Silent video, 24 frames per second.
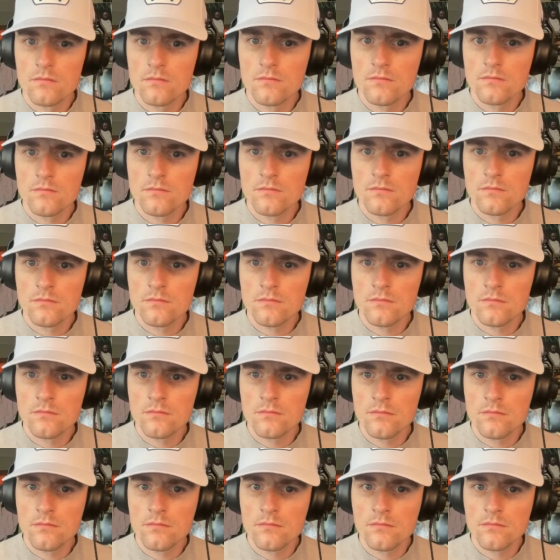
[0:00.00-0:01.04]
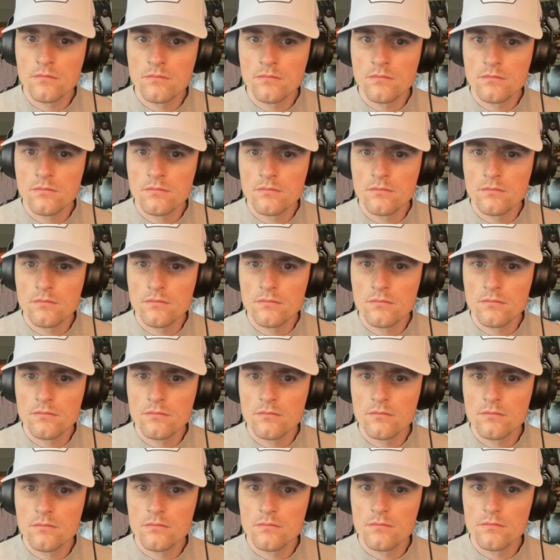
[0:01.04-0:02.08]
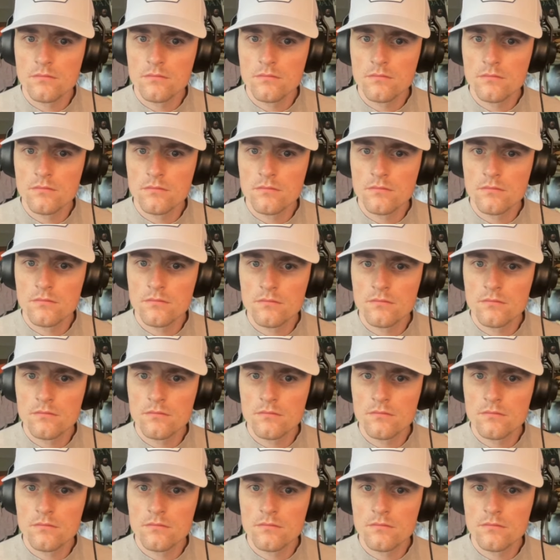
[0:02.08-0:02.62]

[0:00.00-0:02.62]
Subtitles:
This person isn't speaking.